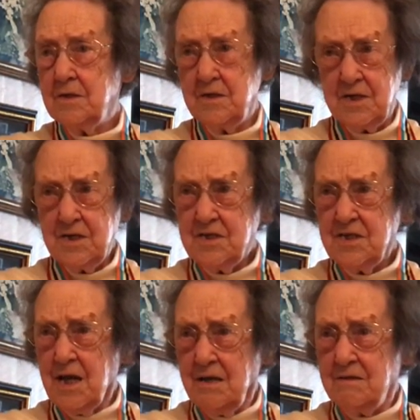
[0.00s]
Är det
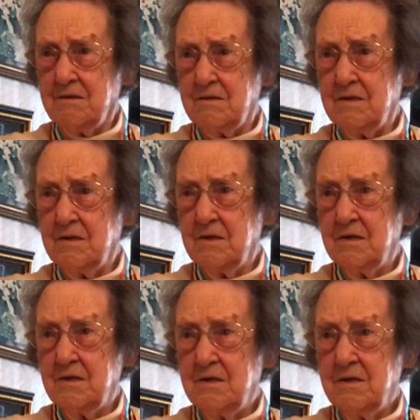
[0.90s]
sant?
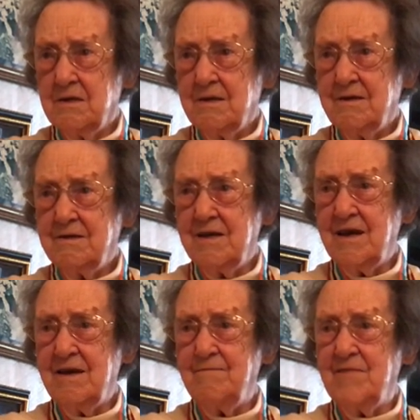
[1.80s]

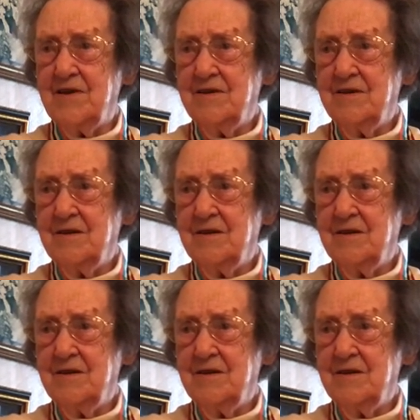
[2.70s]
Nej, men...